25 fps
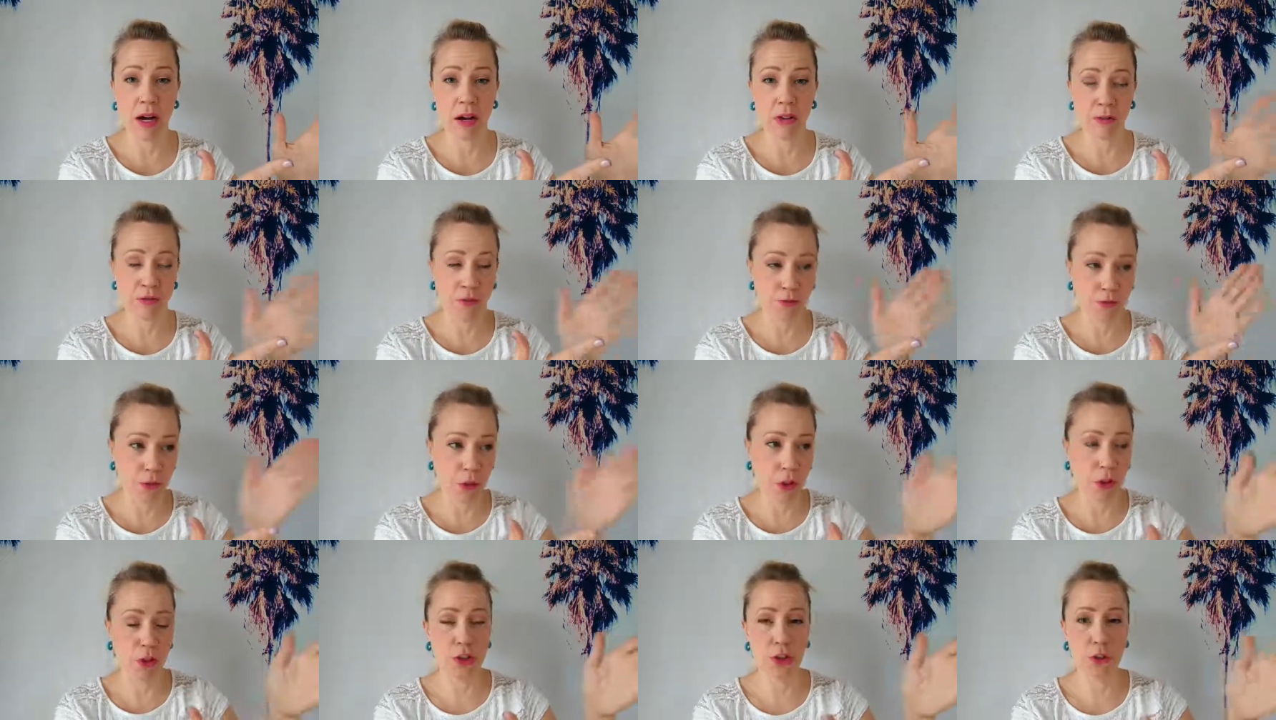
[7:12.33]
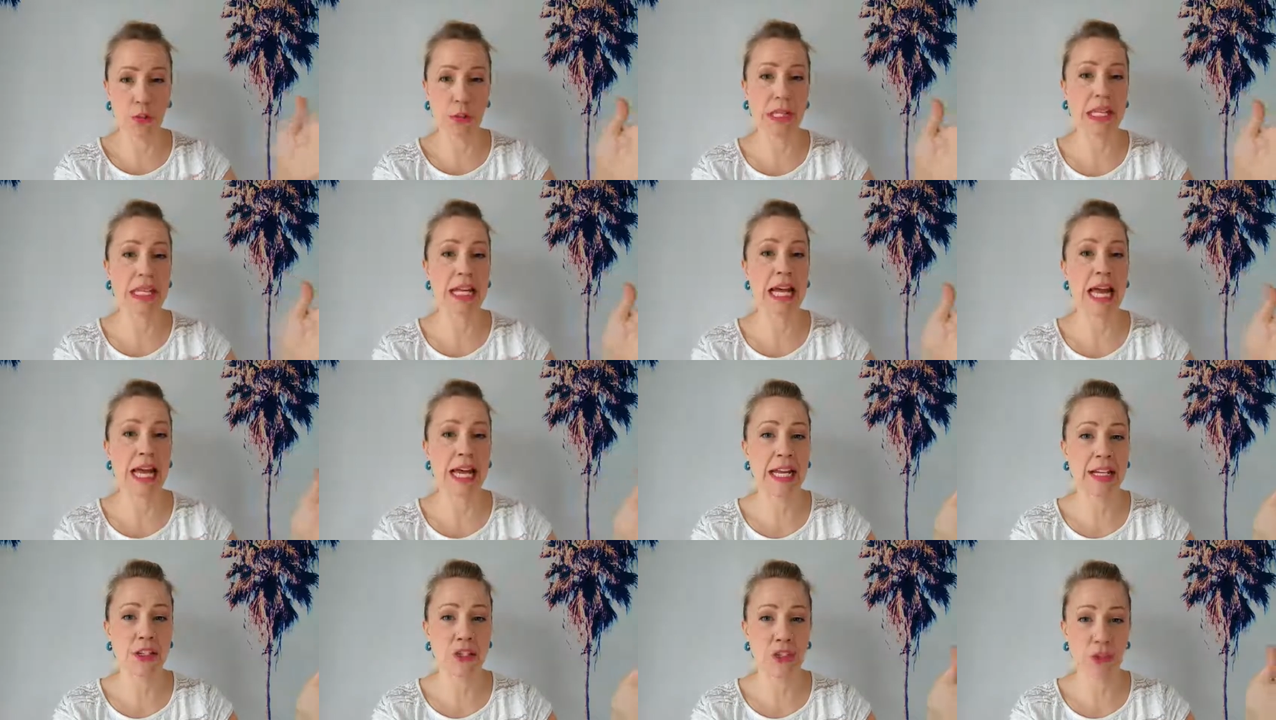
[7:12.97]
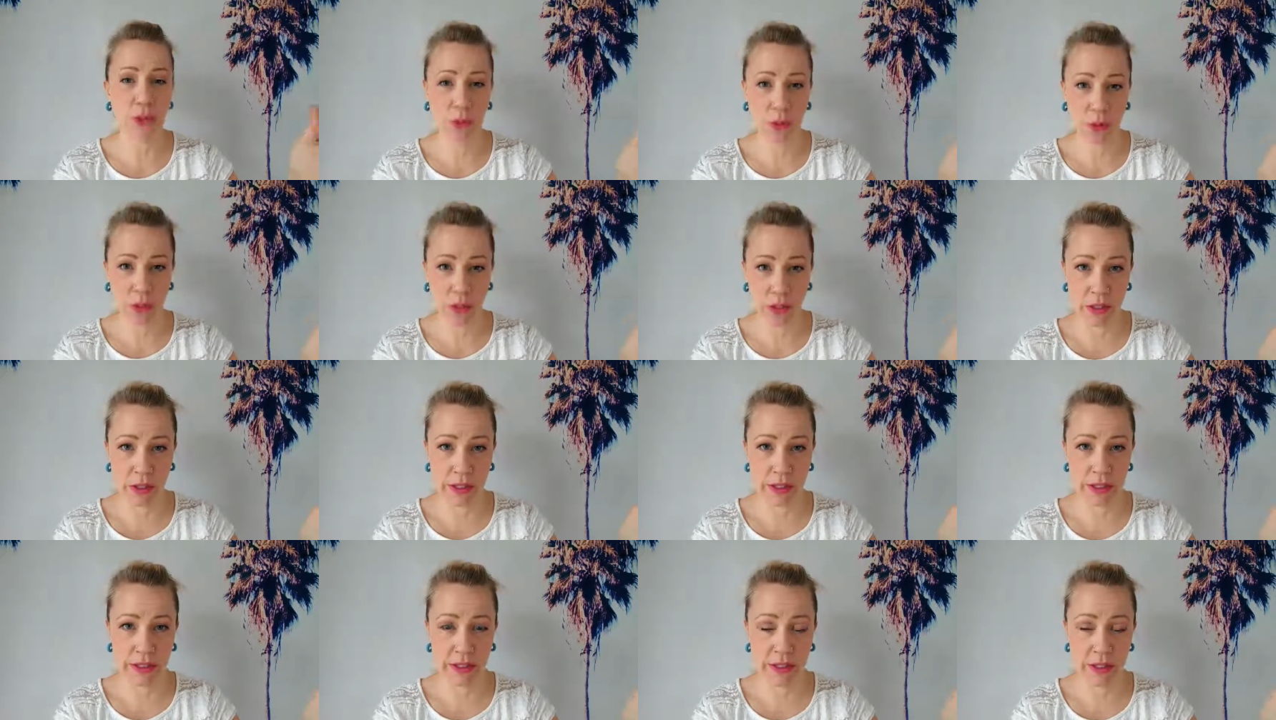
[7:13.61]
full speed ahead
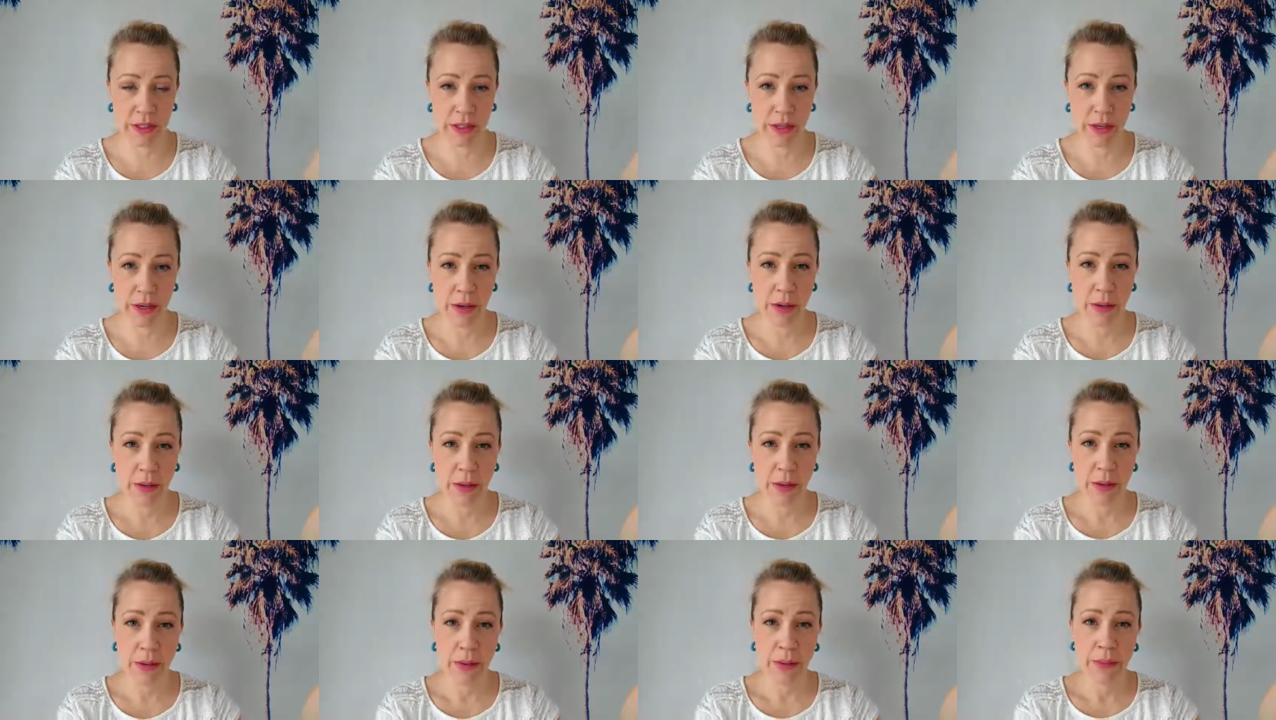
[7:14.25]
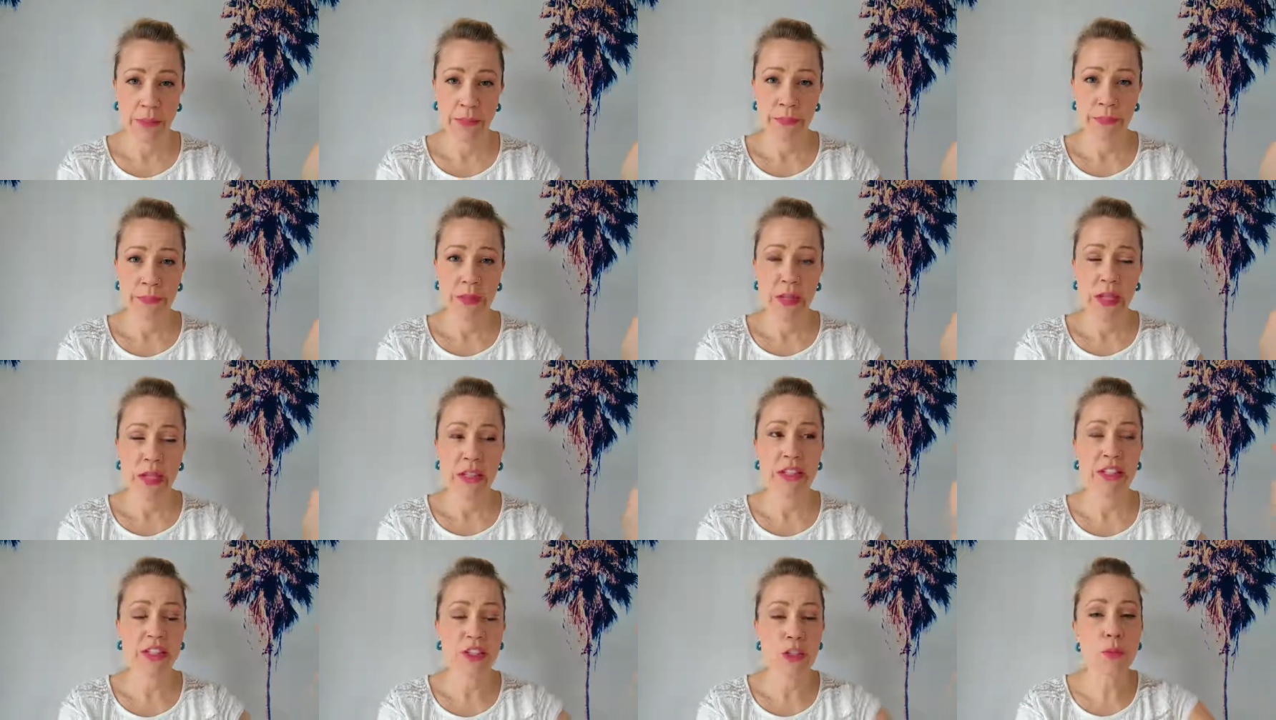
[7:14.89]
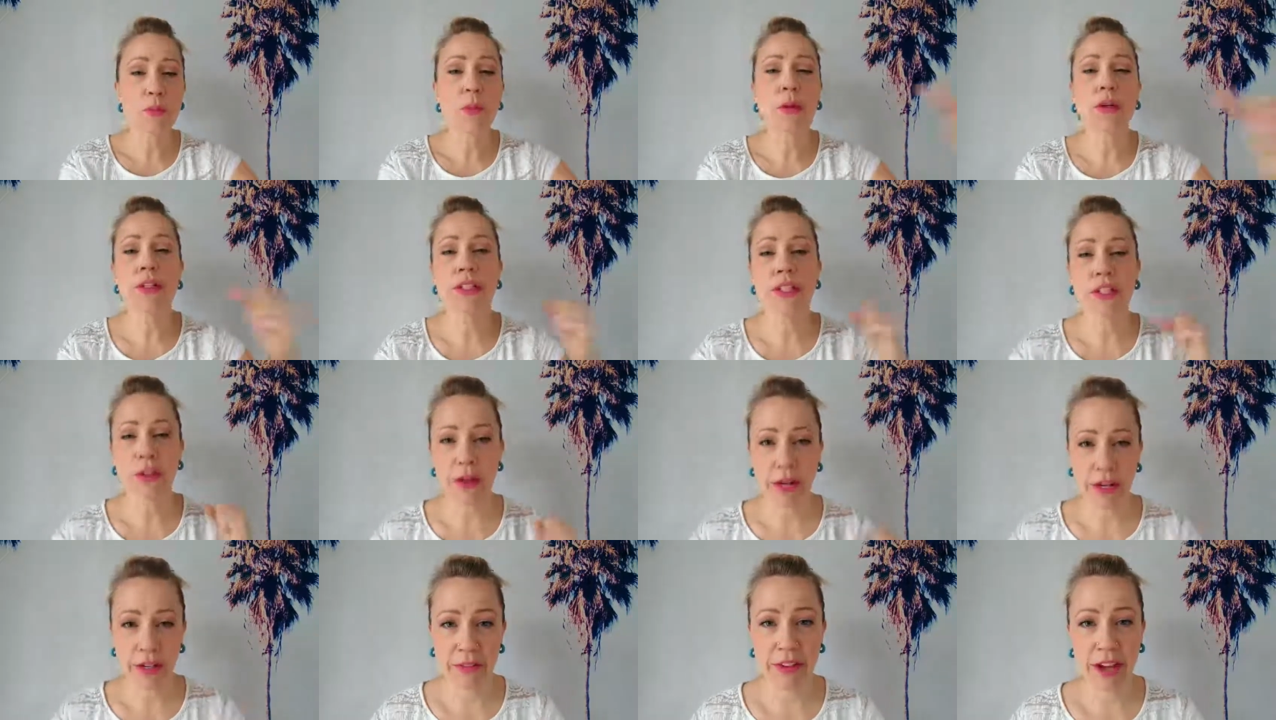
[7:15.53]
towards this is pulling
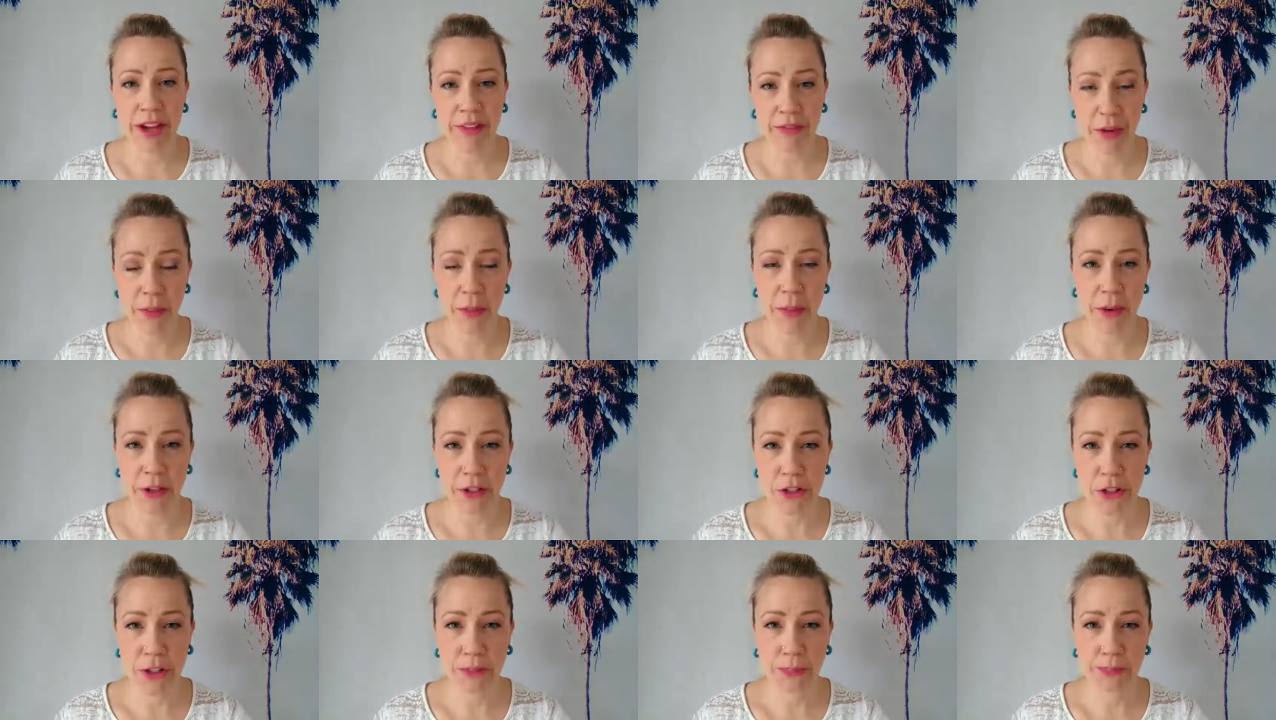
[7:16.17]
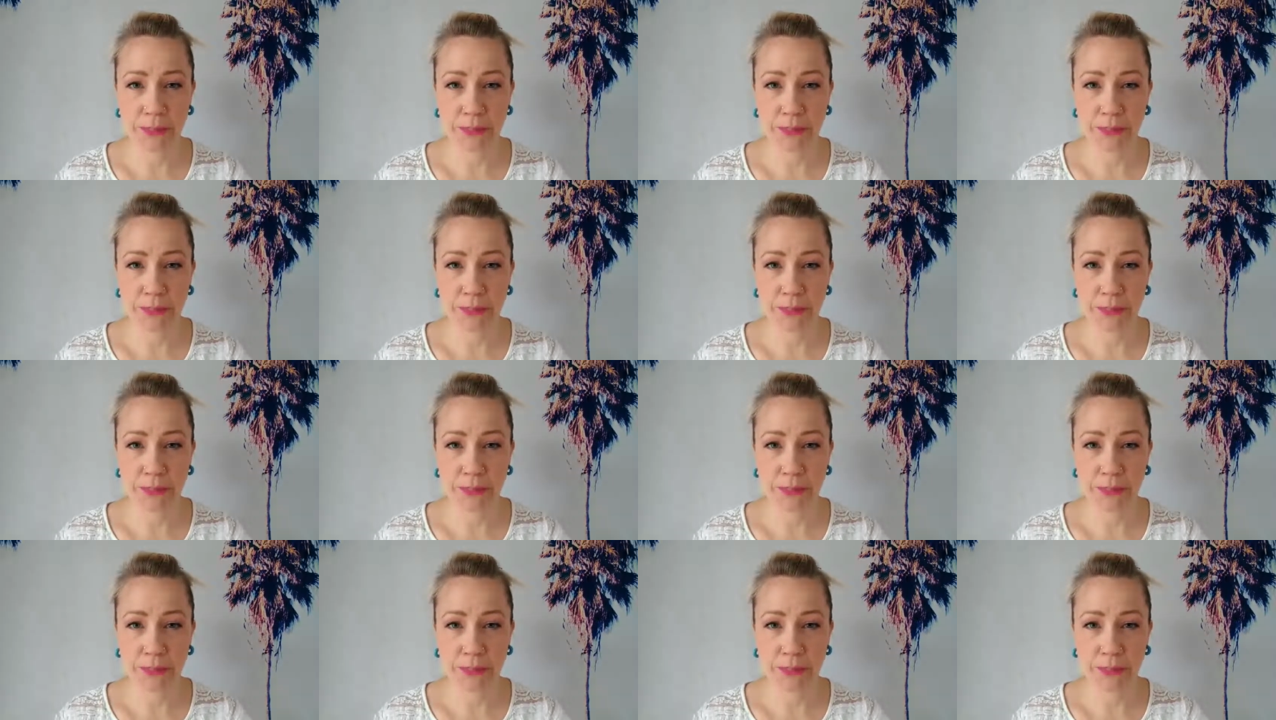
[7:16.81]
you out of high vibration